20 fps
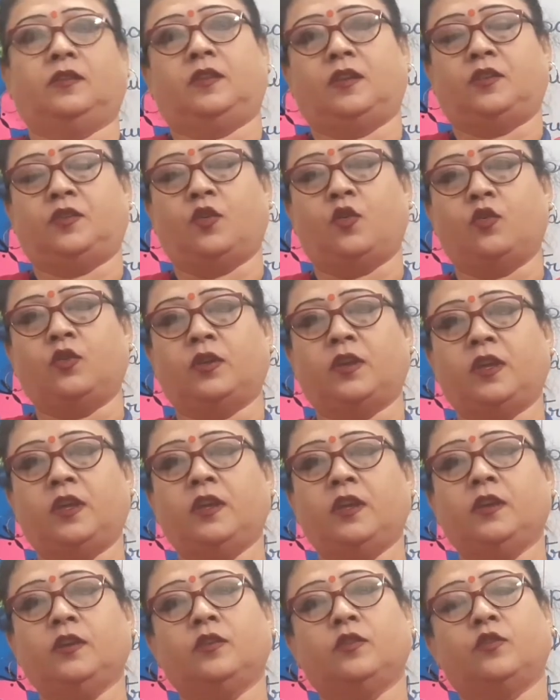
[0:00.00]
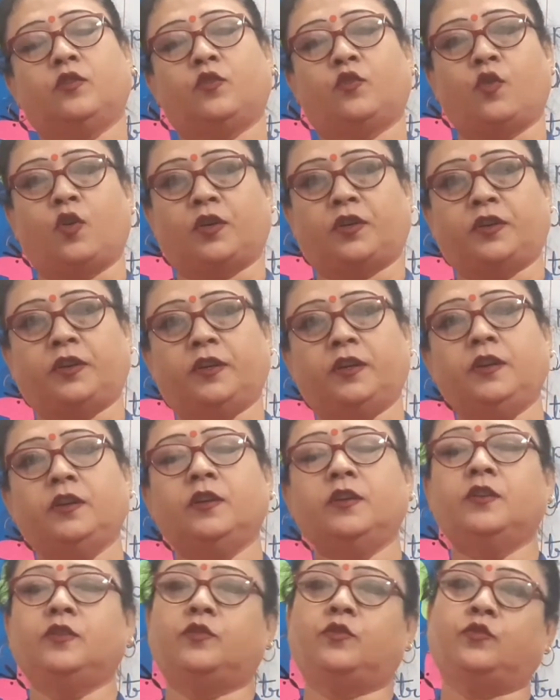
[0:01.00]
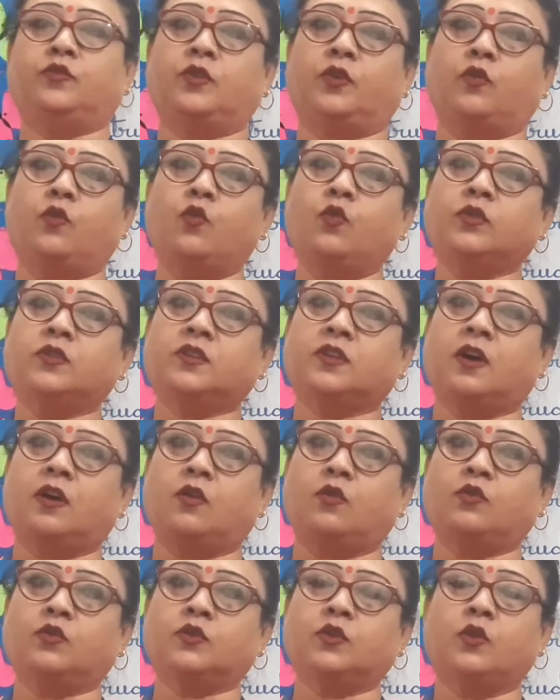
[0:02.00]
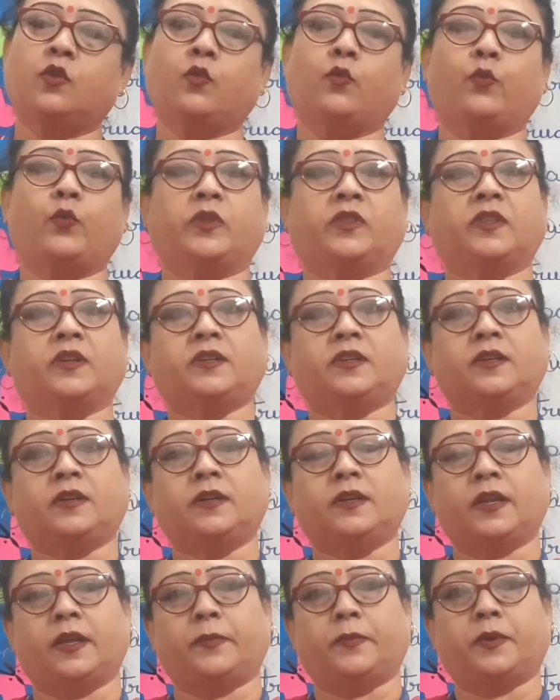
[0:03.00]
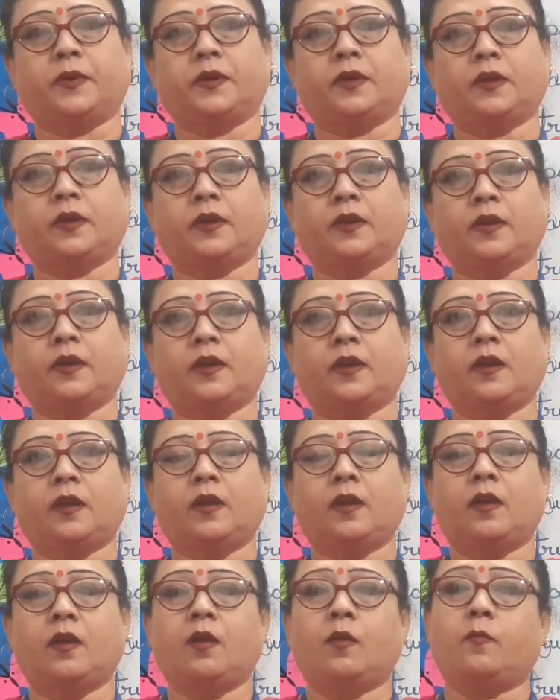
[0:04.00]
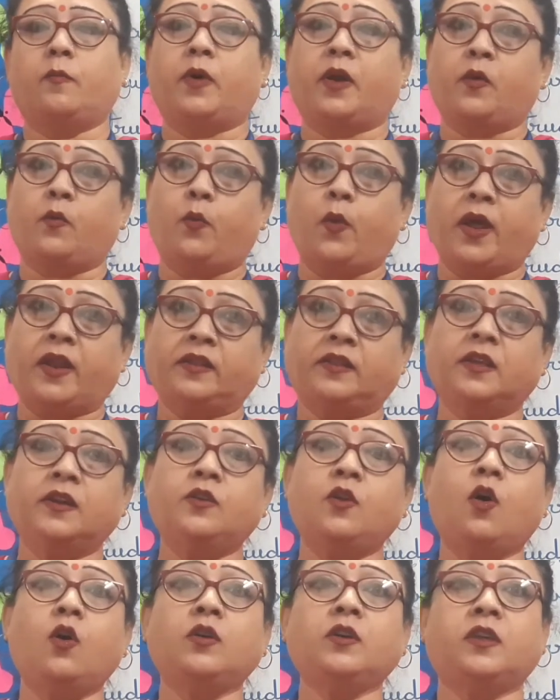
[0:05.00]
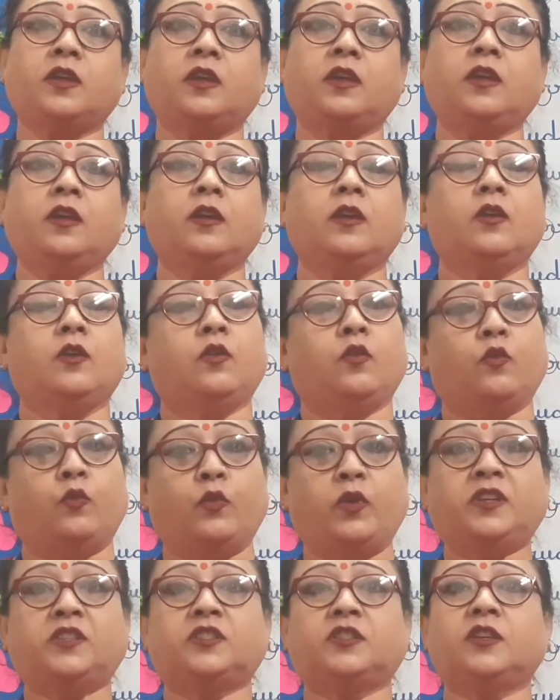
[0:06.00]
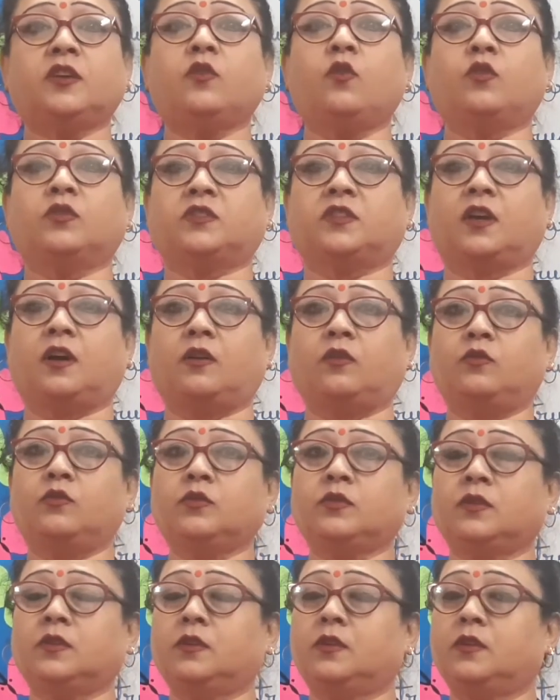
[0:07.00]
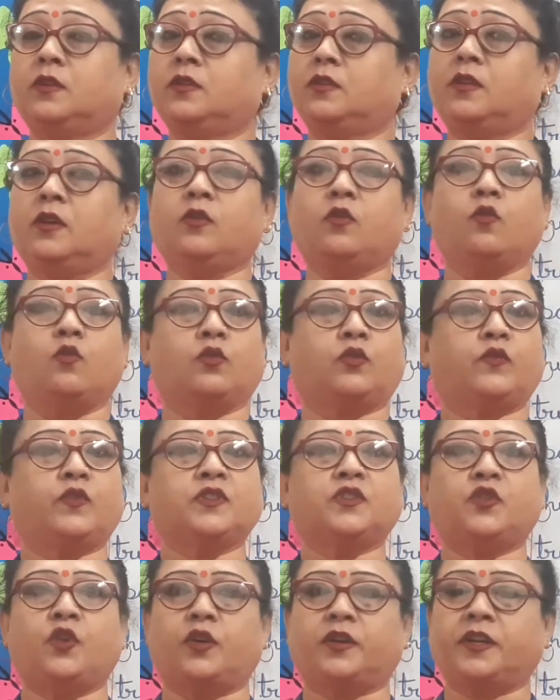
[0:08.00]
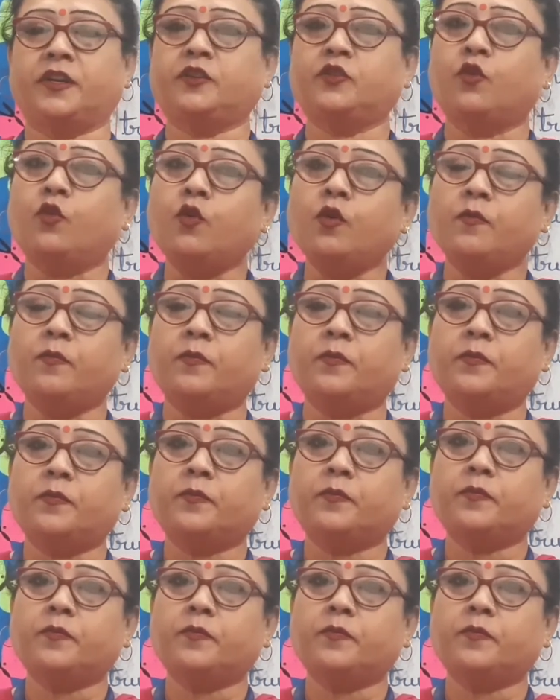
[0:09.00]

The donkey trotted to the goat's house with the turnip. But when the donkey reached the goat's house, the goat was not at home.